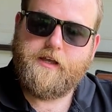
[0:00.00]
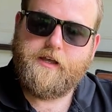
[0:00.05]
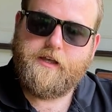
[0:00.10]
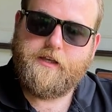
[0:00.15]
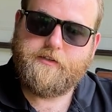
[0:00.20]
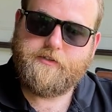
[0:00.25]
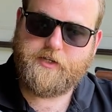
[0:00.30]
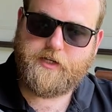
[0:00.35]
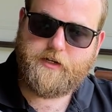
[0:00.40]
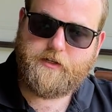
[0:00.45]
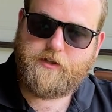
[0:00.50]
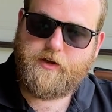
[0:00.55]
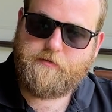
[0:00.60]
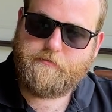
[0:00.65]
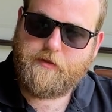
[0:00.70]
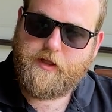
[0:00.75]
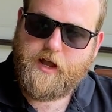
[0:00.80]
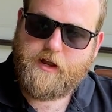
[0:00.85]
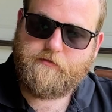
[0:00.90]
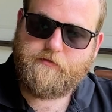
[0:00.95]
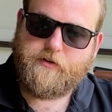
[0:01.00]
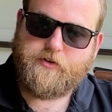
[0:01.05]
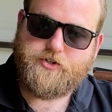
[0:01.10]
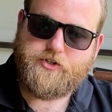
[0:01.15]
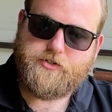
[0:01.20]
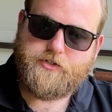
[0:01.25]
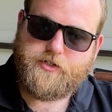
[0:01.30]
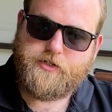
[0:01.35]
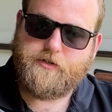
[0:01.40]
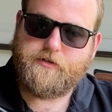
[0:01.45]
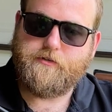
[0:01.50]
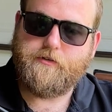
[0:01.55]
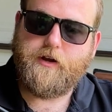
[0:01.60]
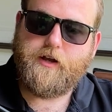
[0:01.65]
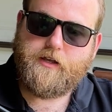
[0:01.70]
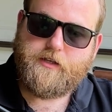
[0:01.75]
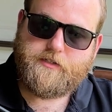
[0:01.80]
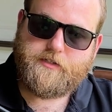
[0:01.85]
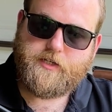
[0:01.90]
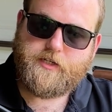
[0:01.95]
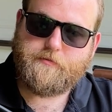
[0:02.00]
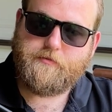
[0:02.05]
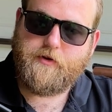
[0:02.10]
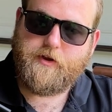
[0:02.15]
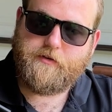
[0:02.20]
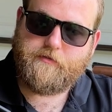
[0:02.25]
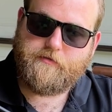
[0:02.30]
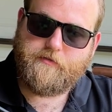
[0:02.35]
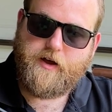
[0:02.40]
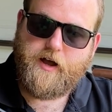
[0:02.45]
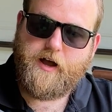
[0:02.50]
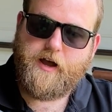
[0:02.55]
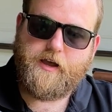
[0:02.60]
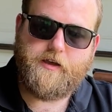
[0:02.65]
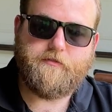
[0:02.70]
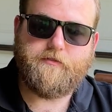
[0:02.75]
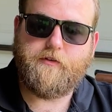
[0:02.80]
Single load block version 2, 6.5